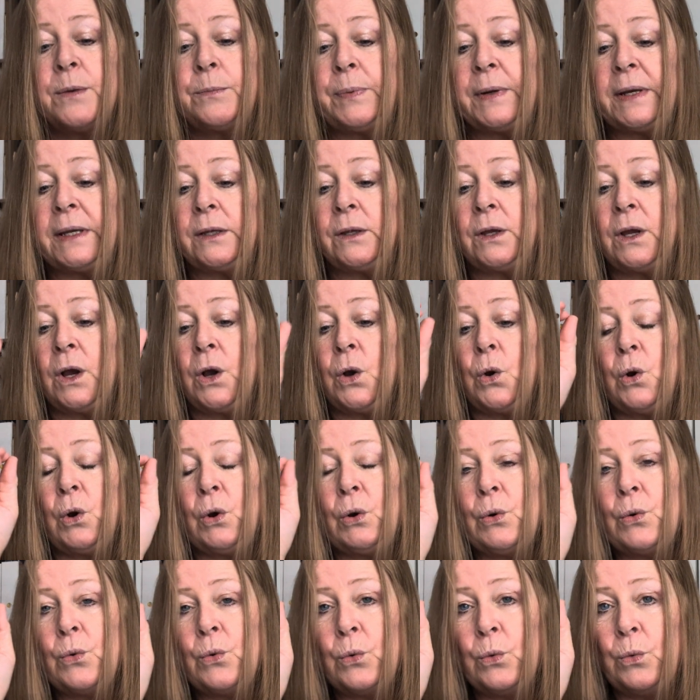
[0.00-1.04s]
But
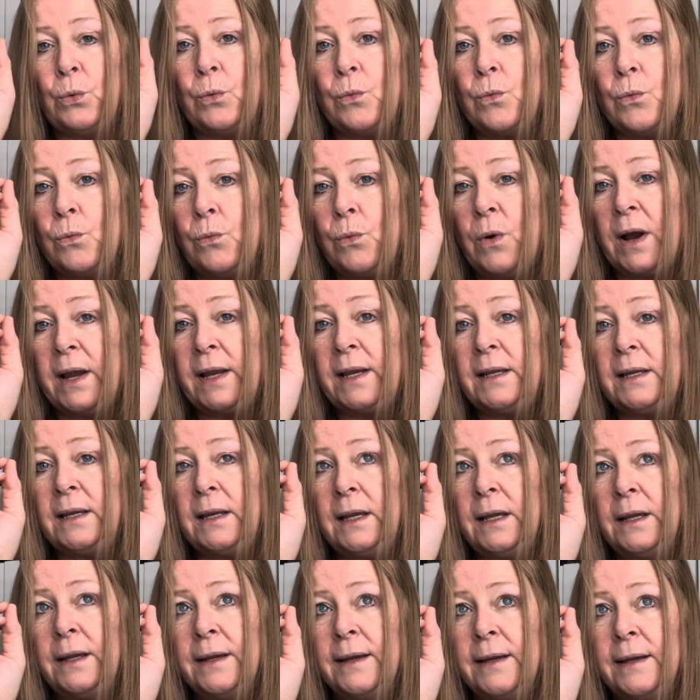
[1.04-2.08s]

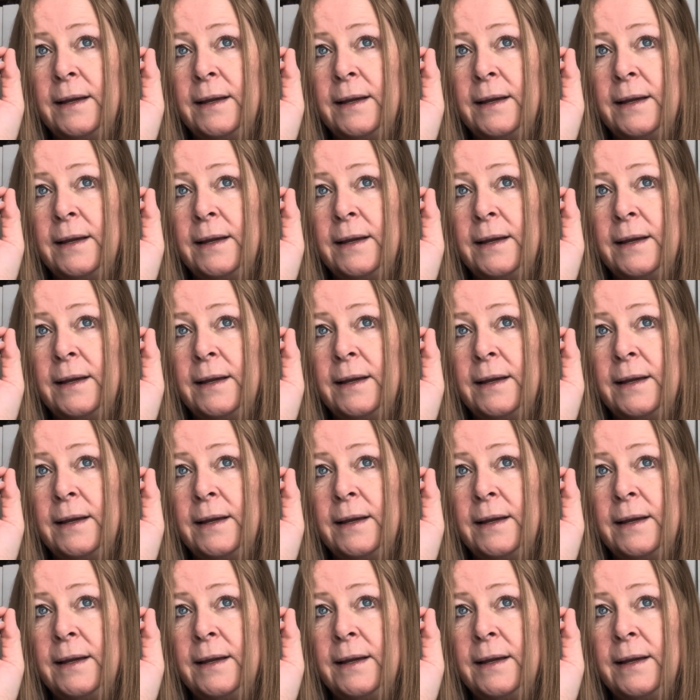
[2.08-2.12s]
one